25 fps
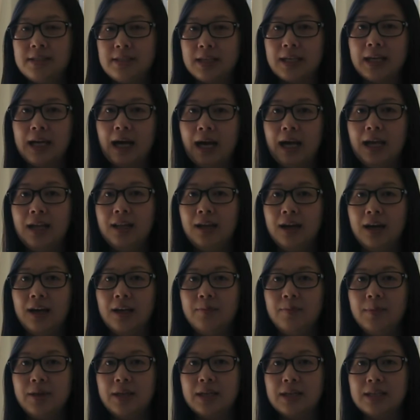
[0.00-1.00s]
a
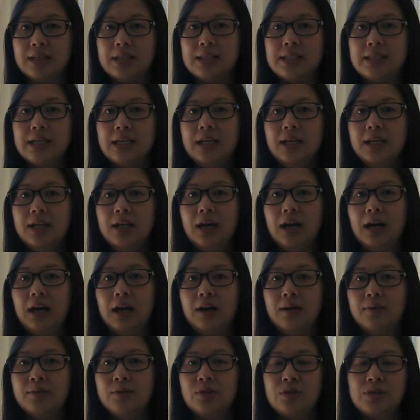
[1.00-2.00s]
guideline because
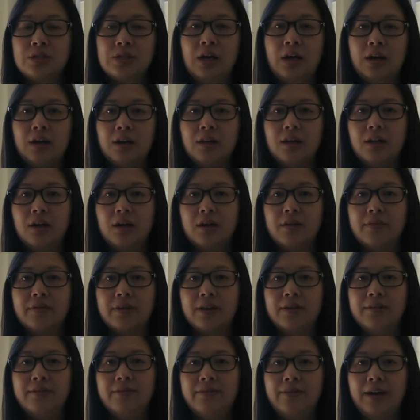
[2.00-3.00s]
there's not a lot of
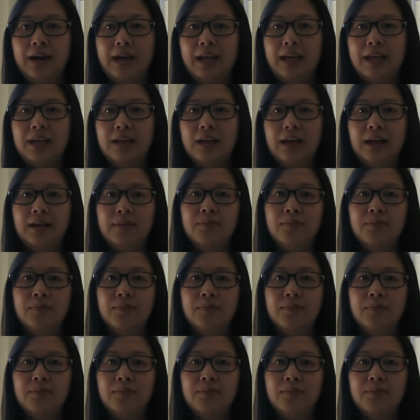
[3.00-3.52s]
confetti,